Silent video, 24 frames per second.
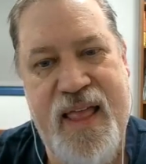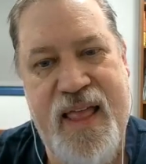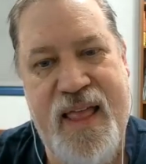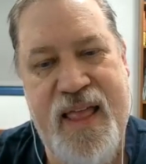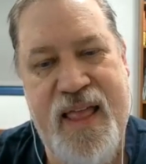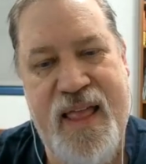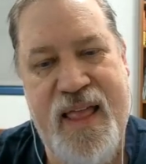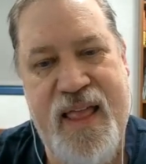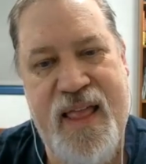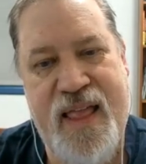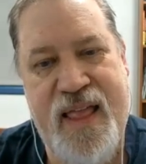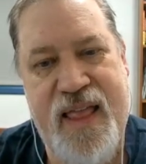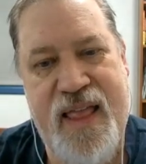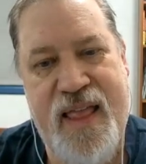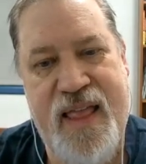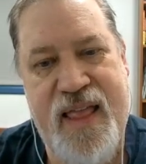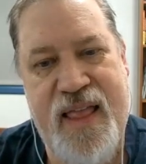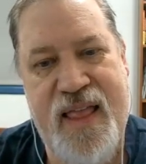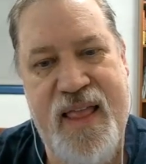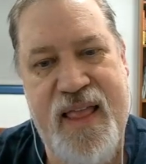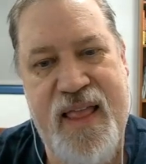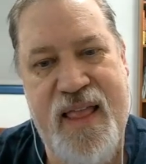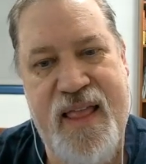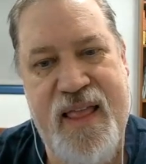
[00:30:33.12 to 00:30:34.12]

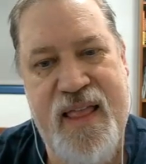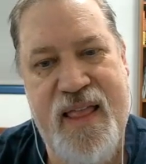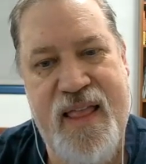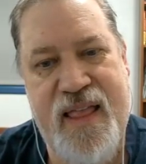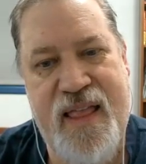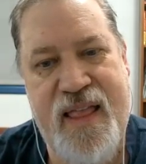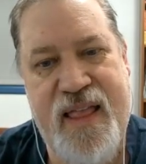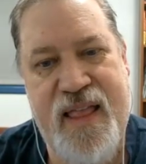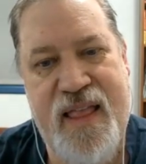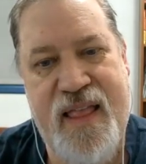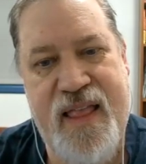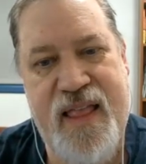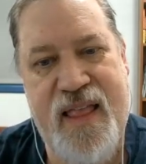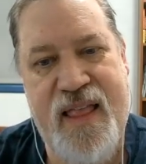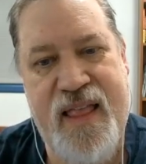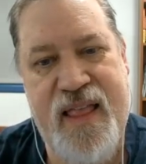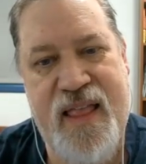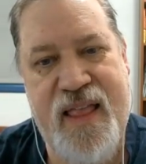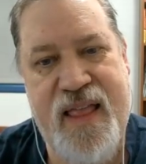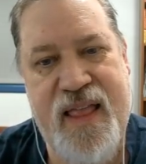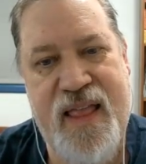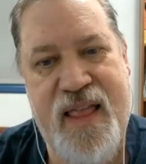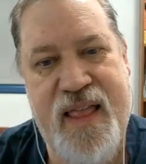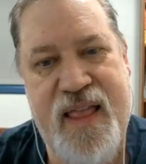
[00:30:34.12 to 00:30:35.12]

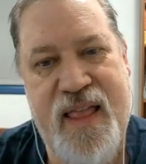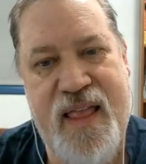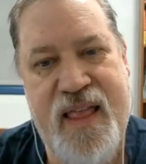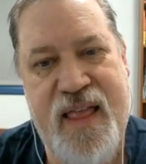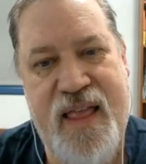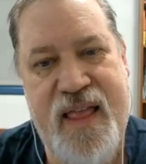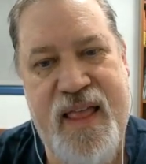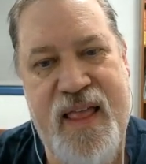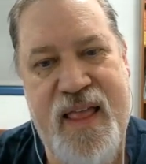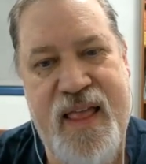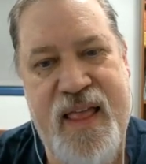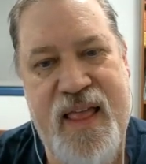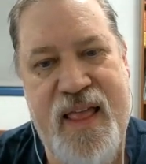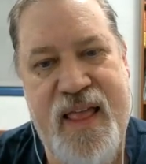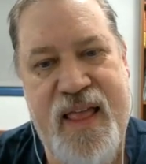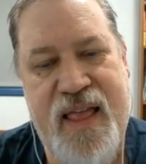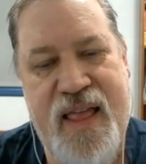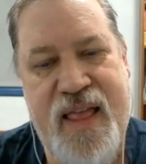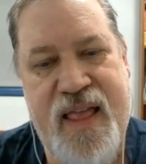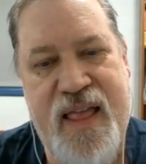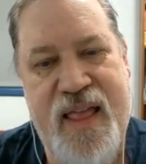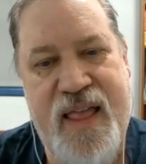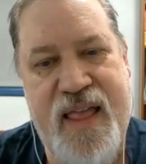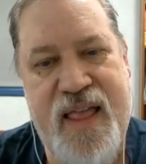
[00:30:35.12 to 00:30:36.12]

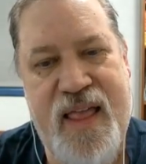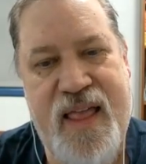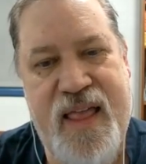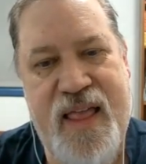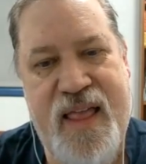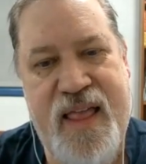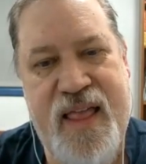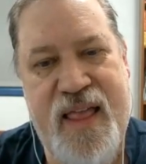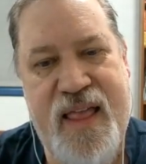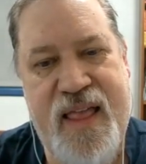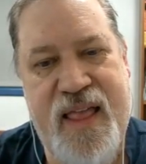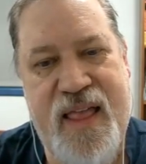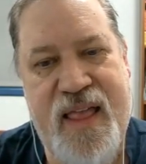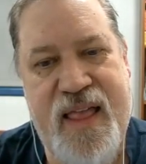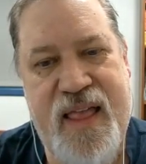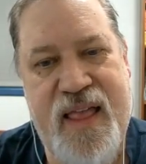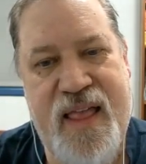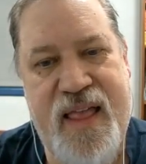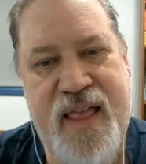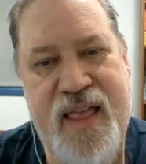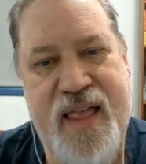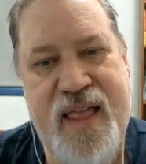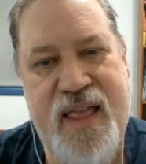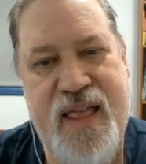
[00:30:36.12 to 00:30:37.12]

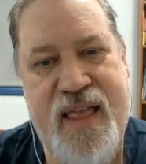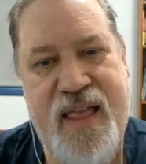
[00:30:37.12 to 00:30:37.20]
The person shown says nothing.